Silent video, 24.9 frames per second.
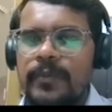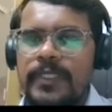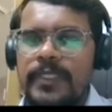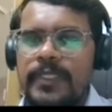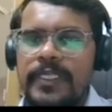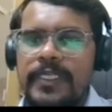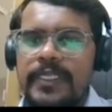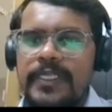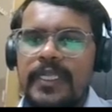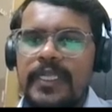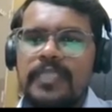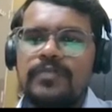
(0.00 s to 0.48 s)

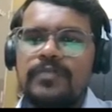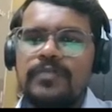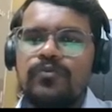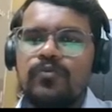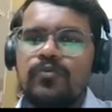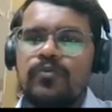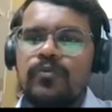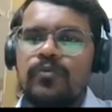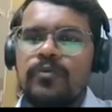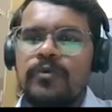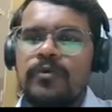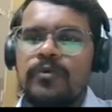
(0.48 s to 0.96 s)
details,
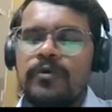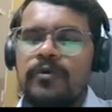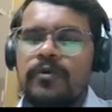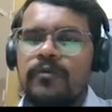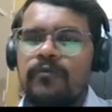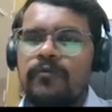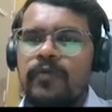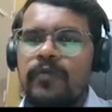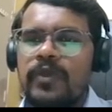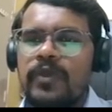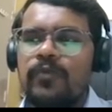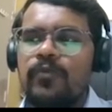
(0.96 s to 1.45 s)

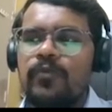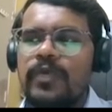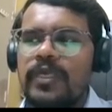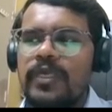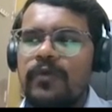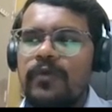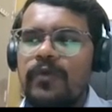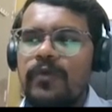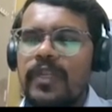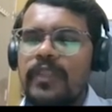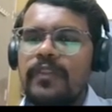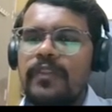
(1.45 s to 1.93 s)
where we
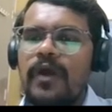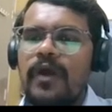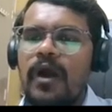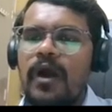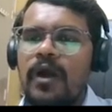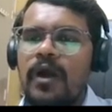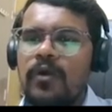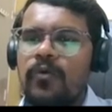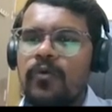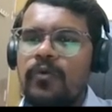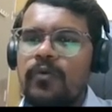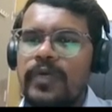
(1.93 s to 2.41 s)
given on the
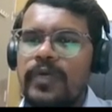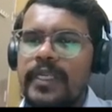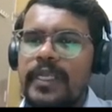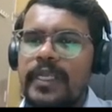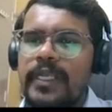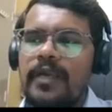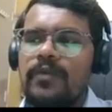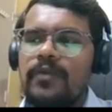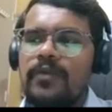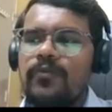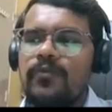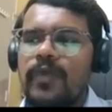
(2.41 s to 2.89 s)
account
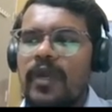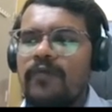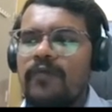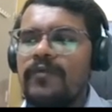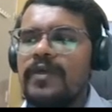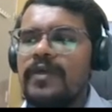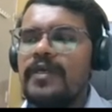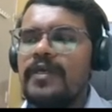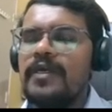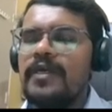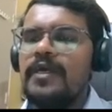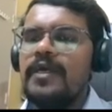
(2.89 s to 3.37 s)
record we have
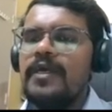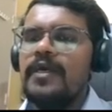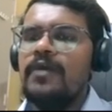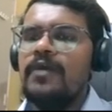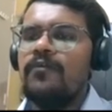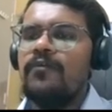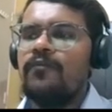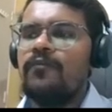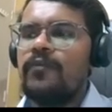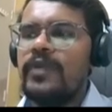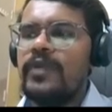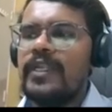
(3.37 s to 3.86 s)
a
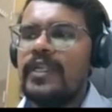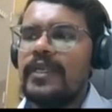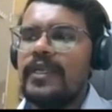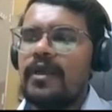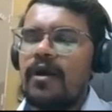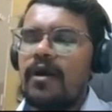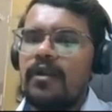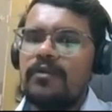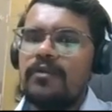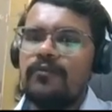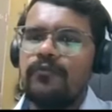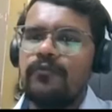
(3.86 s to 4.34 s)
field
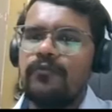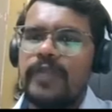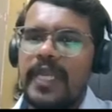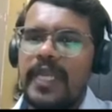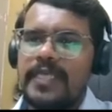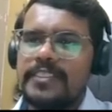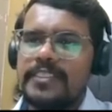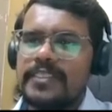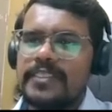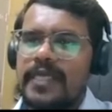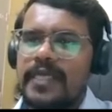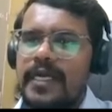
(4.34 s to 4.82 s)
called
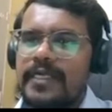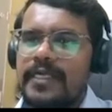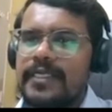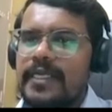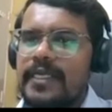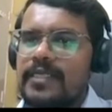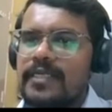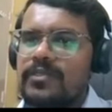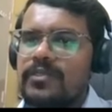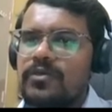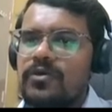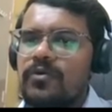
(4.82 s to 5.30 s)
finance
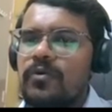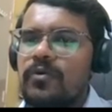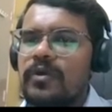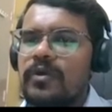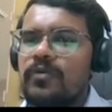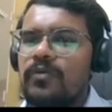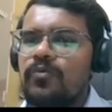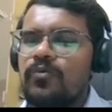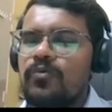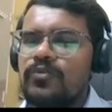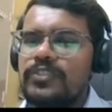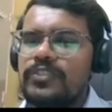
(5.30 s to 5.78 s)
contact,
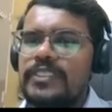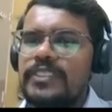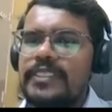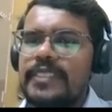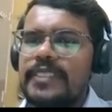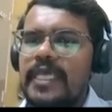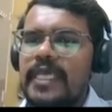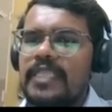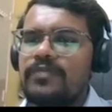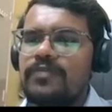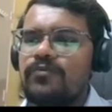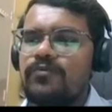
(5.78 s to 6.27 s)
okay, whose
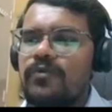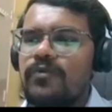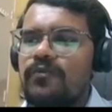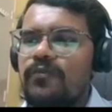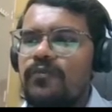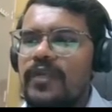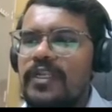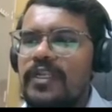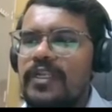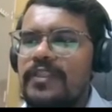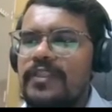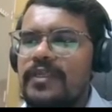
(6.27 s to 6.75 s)
details we
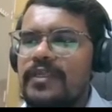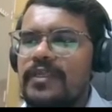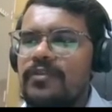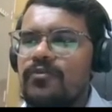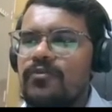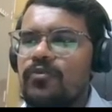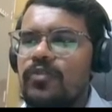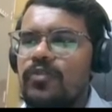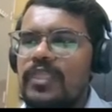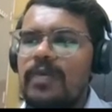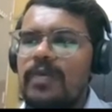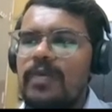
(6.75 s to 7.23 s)
filled there,
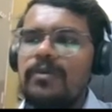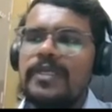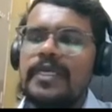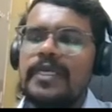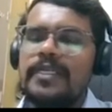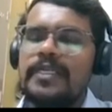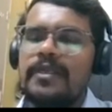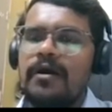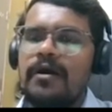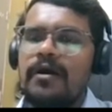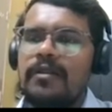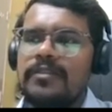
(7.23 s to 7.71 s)
so they will
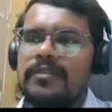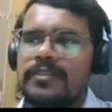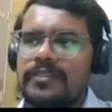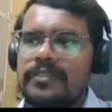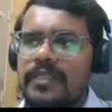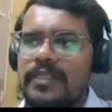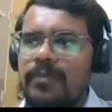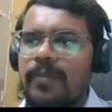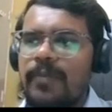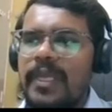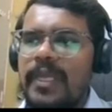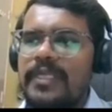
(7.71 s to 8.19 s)
get all these
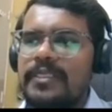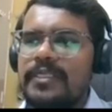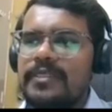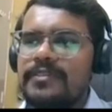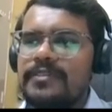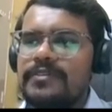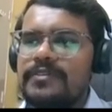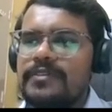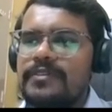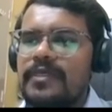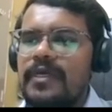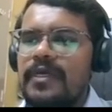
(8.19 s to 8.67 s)

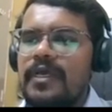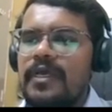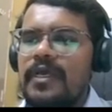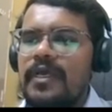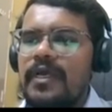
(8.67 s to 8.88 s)
reminders.